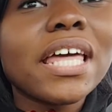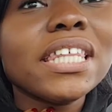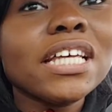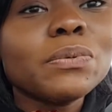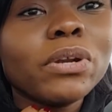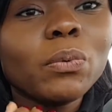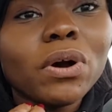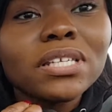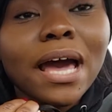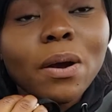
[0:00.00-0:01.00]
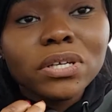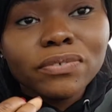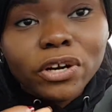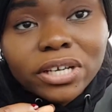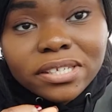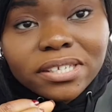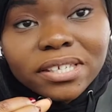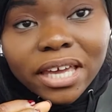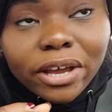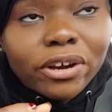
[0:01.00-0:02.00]
that's what it was. I was very
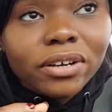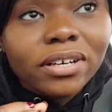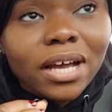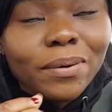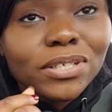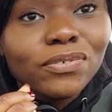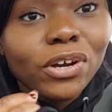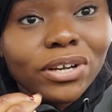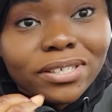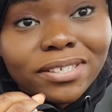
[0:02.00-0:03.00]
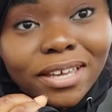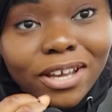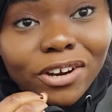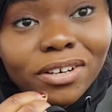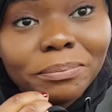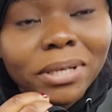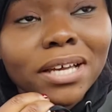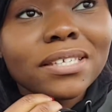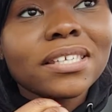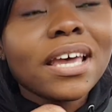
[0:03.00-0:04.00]
scared.
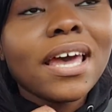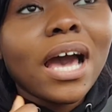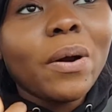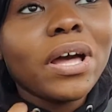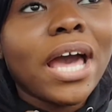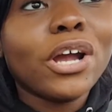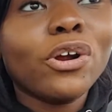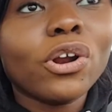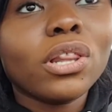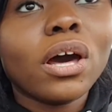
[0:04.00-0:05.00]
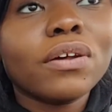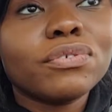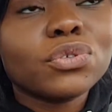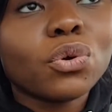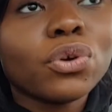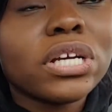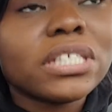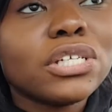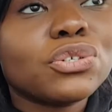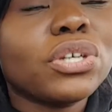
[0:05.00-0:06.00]
Because I heard a lot of stories
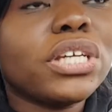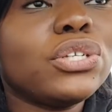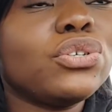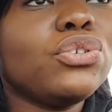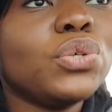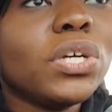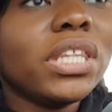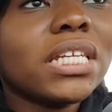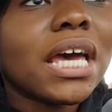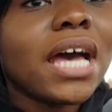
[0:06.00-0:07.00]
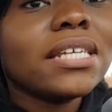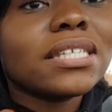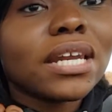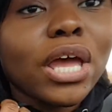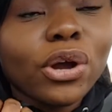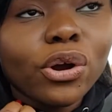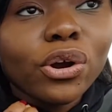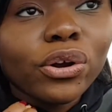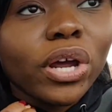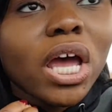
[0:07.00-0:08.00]
entering into doing the test, and I
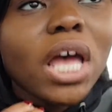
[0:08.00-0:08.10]
heard,